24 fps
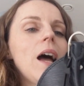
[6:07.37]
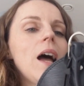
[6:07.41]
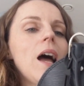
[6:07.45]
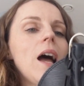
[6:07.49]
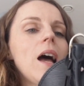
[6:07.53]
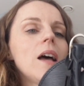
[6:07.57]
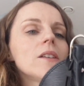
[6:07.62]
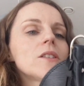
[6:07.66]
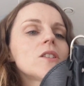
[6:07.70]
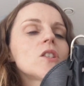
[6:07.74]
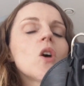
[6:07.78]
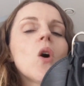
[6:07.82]

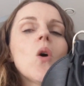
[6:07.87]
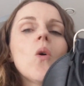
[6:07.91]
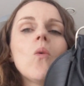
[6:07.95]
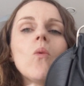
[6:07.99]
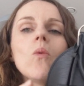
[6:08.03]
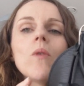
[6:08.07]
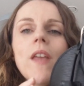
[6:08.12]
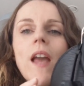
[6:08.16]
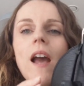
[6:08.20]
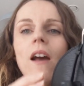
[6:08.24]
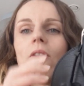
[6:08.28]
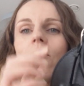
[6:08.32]

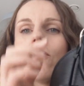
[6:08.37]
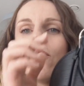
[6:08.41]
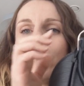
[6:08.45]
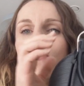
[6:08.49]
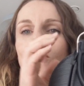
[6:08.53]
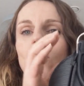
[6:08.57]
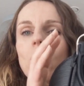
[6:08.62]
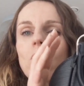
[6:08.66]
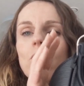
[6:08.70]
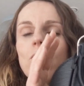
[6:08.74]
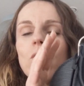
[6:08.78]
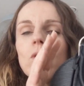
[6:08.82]
so yeah,
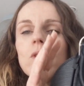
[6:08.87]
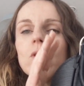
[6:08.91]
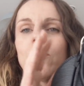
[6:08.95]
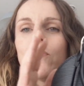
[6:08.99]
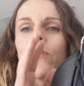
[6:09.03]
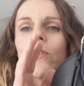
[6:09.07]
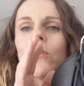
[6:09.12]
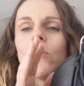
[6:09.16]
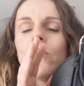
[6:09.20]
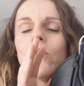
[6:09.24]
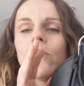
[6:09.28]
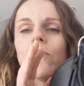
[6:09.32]
for
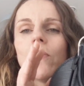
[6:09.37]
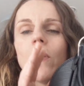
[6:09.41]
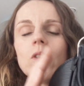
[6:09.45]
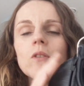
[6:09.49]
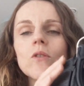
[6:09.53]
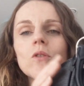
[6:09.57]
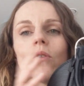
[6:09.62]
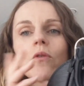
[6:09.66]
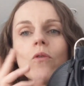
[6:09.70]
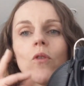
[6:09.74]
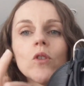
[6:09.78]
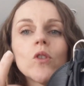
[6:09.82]

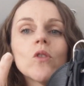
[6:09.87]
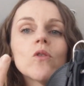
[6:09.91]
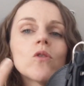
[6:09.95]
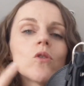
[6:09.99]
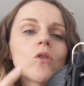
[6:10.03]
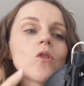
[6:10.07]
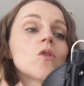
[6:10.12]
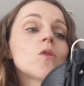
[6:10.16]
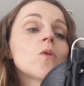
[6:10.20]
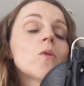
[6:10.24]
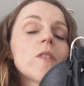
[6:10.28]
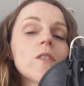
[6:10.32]

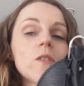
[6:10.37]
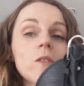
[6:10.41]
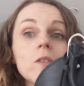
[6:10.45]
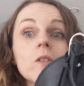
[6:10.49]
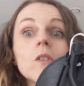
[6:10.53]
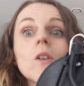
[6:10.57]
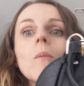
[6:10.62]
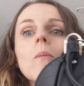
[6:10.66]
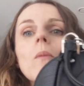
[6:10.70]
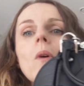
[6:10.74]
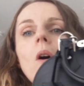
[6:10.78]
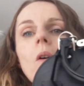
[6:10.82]
those two
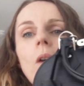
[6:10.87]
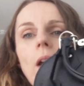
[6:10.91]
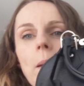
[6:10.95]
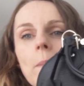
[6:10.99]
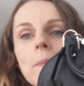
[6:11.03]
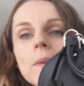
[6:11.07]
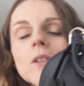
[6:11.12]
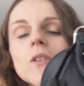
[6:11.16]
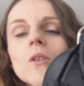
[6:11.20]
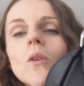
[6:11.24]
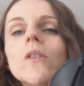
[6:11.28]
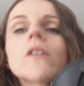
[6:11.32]
reasons.
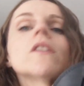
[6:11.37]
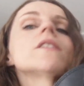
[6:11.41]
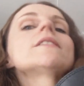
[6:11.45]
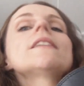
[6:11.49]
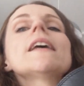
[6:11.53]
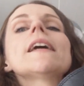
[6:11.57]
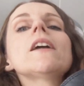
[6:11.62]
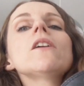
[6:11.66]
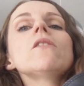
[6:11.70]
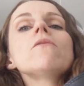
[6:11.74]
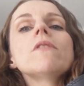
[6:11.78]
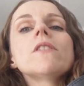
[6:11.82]
Okay, so the
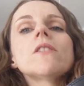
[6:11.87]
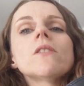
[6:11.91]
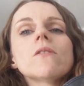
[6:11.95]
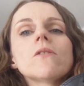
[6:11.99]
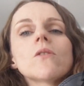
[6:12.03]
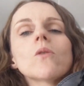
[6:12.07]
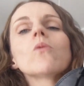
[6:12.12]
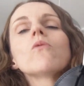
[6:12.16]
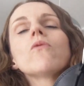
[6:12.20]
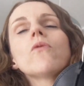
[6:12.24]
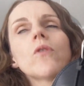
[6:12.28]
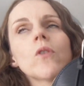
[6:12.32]
second reason,
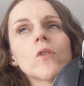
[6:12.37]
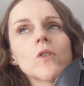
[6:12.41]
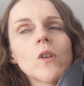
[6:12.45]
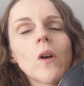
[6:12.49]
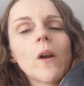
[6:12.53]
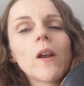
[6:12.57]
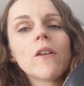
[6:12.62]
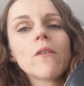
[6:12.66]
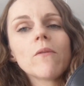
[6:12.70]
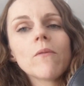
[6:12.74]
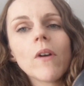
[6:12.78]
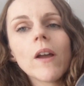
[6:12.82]

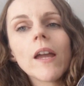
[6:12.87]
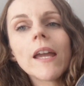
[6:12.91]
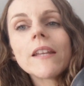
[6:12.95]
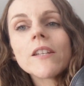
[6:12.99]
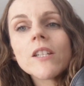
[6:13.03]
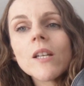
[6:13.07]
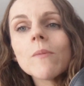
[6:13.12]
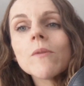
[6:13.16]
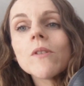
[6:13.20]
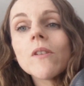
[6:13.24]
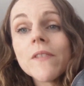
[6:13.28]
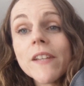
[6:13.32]
sorry, in
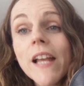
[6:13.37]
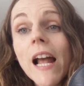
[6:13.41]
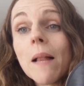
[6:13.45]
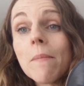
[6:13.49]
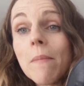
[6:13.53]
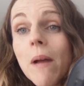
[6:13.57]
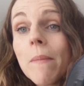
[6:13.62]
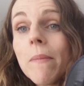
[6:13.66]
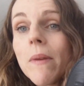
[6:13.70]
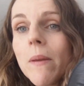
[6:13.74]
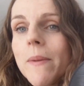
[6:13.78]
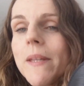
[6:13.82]
terms of the
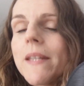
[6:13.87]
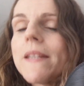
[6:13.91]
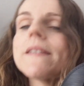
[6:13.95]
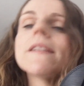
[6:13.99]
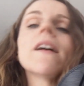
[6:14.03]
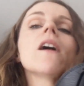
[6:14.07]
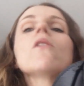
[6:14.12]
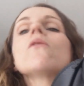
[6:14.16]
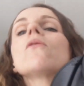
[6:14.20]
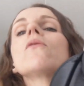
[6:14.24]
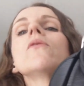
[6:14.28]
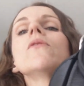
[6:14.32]
Alma BB
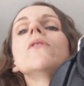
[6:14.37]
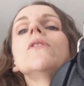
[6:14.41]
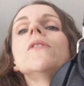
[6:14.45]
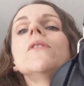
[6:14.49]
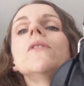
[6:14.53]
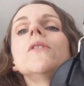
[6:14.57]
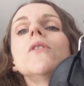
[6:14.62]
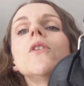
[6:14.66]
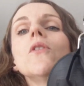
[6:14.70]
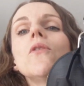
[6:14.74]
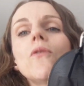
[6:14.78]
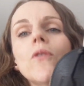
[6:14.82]
itself,
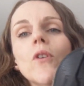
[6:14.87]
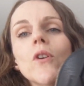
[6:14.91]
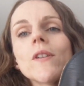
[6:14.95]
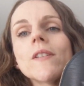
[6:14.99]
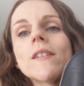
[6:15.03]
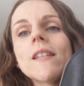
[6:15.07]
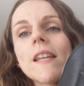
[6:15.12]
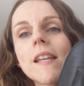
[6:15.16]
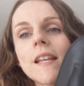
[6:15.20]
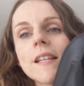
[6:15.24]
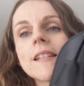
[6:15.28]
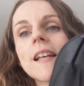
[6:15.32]
the first
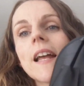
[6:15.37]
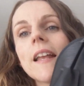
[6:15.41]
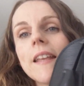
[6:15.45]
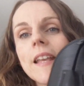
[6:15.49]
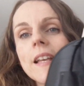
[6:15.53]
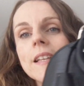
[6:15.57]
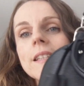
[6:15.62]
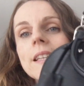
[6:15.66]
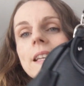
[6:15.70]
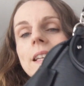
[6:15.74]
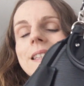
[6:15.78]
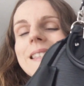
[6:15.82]
thing is that
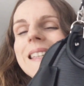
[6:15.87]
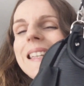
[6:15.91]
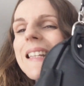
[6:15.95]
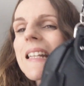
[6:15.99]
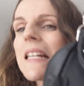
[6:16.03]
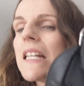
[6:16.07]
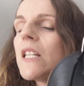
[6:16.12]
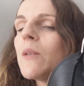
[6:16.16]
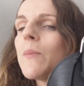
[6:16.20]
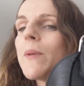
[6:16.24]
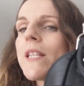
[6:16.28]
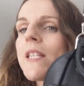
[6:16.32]
yes, it's a
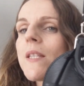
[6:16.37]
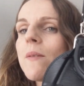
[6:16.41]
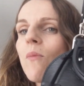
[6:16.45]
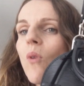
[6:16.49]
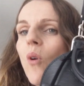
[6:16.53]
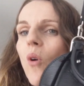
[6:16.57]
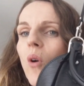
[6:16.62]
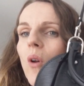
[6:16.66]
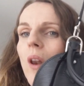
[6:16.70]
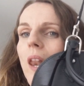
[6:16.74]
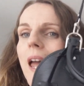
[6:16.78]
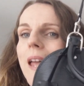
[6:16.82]
little bit
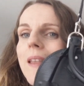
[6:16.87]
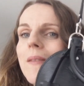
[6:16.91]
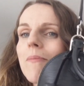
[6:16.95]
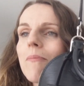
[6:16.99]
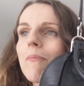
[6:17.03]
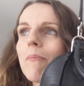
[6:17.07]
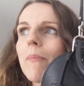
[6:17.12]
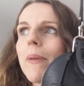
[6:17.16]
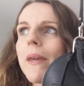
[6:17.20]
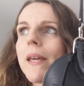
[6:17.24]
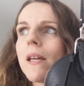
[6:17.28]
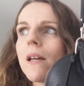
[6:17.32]
small, and
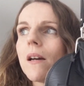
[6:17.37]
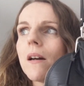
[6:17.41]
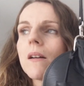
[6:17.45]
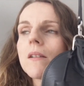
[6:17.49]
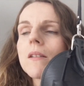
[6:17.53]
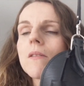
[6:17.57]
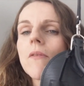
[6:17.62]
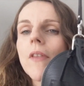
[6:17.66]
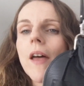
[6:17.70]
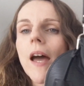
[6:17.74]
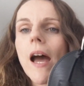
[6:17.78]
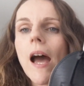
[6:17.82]

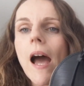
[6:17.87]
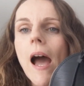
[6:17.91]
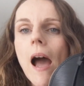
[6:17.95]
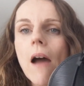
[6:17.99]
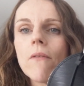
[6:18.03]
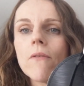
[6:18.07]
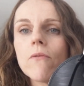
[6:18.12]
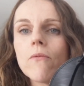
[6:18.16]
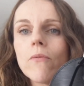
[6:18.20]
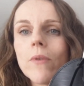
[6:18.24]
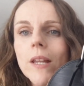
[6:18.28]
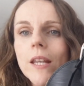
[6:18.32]
because of that, I
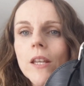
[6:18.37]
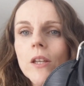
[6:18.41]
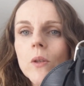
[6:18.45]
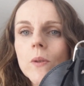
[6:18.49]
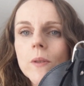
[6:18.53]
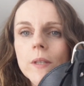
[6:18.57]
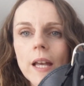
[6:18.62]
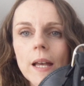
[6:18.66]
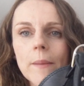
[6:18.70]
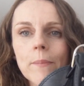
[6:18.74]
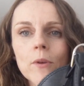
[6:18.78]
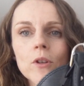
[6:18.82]
haven't really
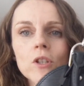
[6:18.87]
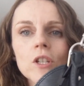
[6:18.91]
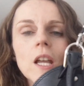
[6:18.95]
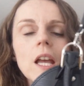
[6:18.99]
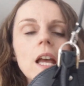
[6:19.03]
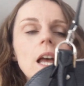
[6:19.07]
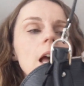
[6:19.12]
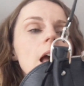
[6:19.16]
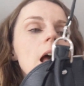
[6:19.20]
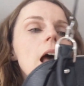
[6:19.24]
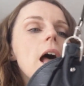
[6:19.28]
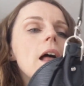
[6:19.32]
used it that much.
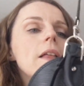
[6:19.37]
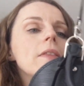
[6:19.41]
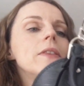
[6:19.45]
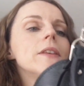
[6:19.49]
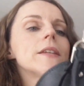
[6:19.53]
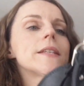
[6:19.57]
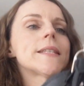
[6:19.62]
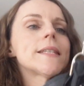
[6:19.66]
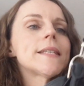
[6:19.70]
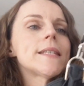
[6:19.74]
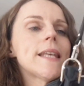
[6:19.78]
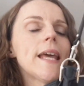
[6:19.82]

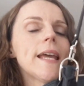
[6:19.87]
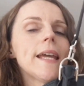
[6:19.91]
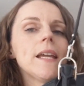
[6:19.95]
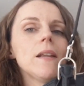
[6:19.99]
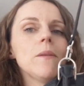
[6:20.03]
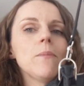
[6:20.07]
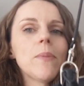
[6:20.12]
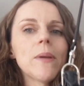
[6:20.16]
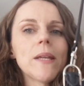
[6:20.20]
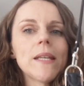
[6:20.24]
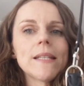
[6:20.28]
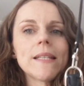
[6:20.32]
The
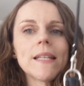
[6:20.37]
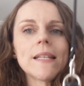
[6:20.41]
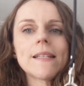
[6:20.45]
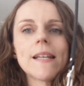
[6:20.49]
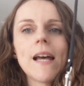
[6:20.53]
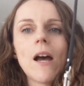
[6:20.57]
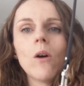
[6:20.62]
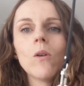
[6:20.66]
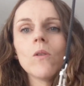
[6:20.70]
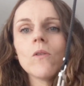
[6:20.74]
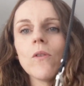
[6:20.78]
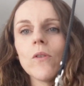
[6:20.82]
second piece is
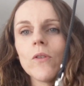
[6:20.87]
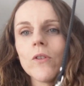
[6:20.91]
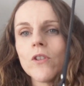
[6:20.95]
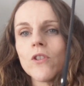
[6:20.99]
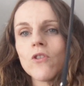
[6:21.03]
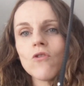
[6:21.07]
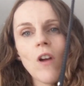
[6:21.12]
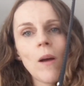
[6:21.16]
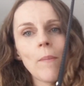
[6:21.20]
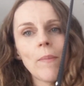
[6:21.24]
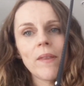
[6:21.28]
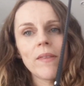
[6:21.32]
that although the
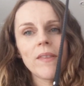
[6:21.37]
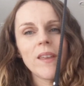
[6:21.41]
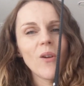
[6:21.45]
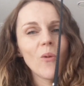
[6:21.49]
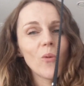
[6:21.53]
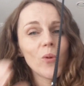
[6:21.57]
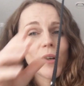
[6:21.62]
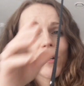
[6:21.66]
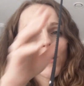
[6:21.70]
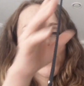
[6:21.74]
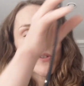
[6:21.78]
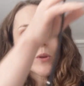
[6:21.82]
strap I think works